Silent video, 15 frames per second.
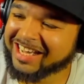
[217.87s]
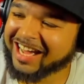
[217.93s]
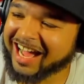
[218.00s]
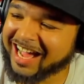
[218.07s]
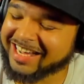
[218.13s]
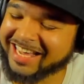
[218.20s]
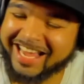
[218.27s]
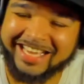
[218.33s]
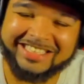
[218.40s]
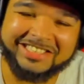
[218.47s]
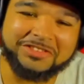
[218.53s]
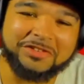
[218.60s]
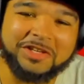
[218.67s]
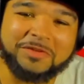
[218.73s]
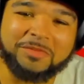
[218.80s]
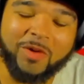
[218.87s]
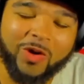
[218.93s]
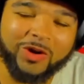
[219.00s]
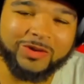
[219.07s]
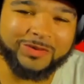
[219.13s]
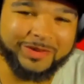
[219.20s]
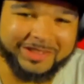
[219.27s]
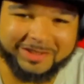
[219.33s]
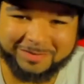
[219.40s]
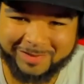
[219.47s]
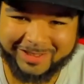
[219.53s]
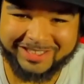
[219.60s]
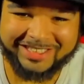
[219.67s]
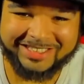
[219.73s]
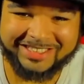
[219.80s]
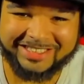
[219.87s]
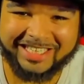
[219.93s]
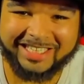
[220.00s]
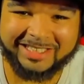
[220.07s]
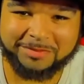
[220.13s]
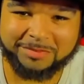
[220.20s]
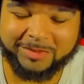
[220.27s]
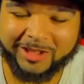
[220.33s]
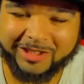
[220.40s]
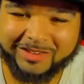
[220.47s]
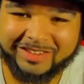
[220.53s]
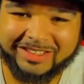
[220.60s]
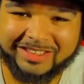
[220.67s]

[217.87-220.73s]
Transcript: I can't agree more with what the fuck he's saying, bro.